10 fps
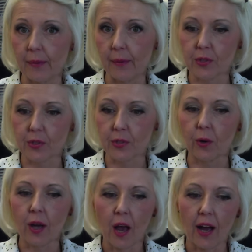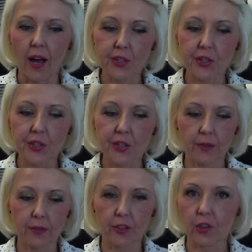So I just want
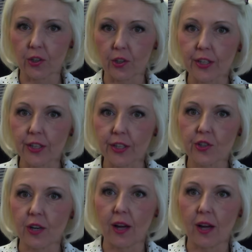to encourage